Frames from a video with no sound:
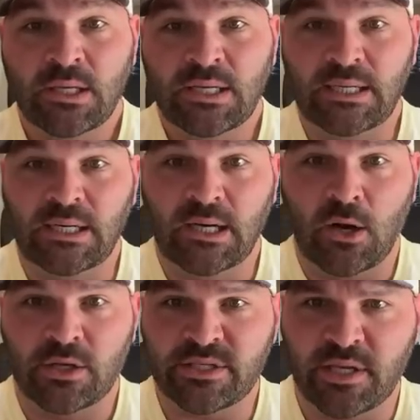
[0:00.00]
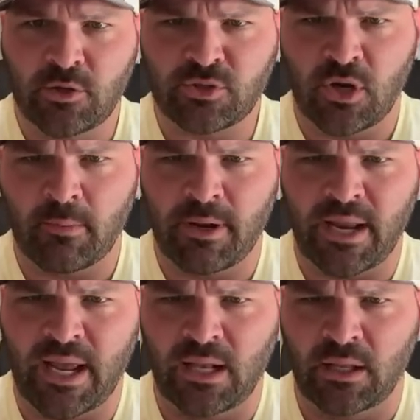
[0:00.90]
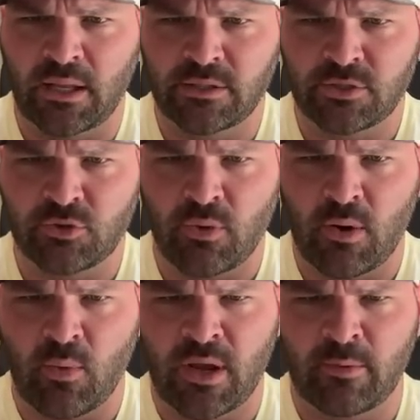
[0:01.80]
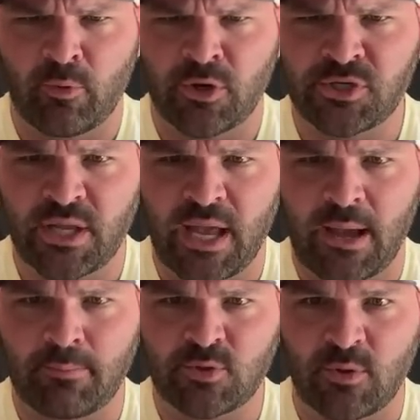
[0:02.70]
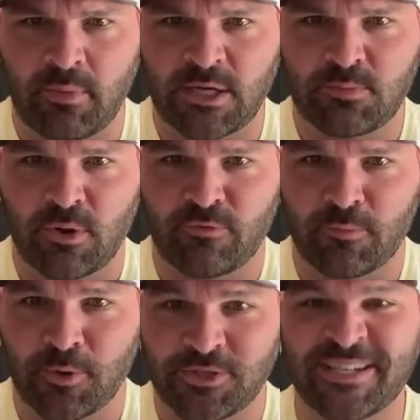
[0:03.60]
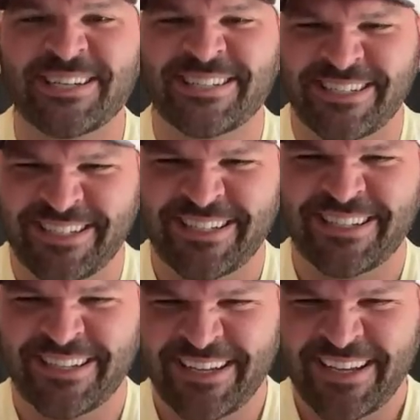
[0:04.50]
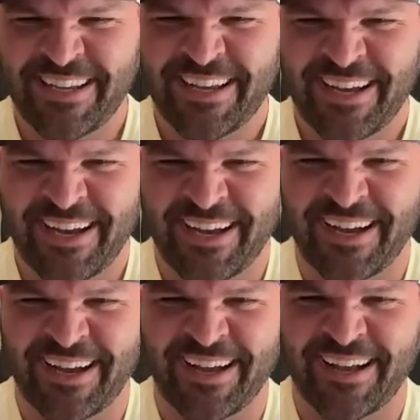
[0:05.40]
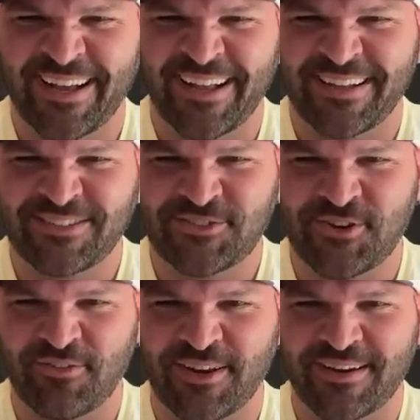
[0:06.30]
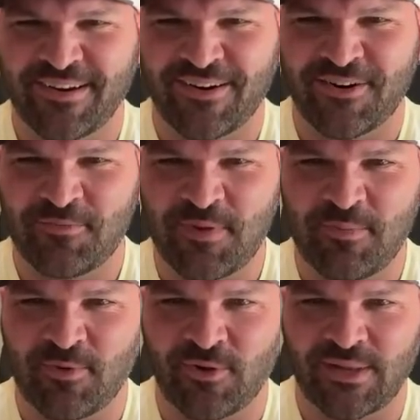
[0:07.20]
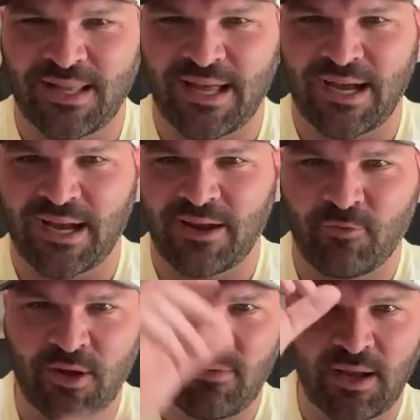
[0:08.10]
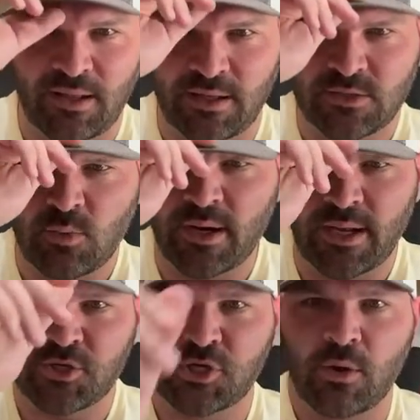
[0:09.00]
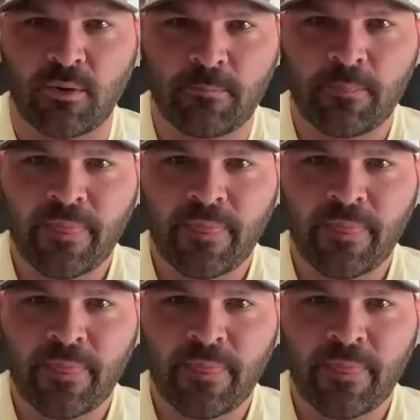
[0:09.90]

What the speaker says: Austin Kidder, talk about aliens is a great way to bridge the gap between baseball and football season. Trivia Carter, people lie. If we have aliens, why not show it?